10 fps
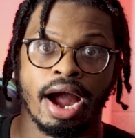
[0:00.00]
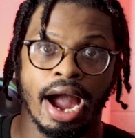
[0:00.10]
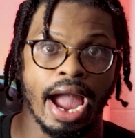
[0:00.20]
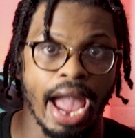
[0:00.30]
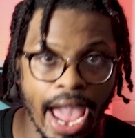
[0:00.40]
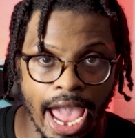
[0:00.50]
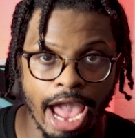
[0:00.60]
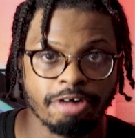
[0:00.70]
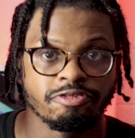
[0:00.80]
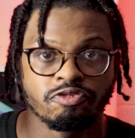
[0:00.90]
I
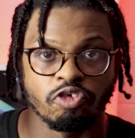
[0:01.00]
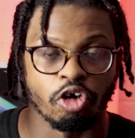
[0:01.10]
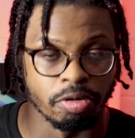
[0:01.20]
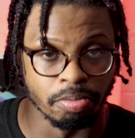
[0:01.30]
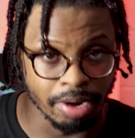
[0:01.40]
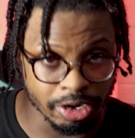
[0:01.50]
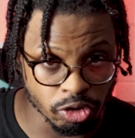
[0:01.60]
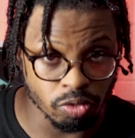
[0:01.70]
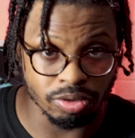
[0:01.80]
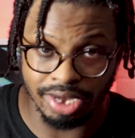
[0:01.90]
have for my
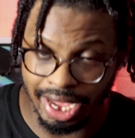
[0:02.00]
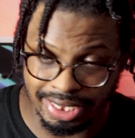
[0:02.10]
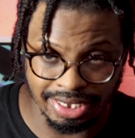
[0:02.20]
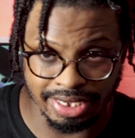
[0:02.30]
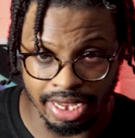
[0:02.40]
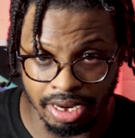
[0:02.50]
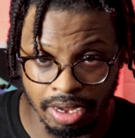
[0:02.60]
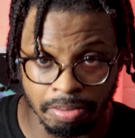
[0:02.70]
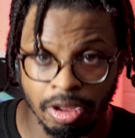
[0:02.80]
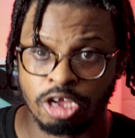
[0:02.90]
new desk
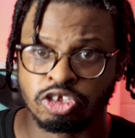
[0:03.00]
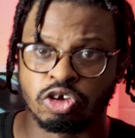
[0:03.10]
setup.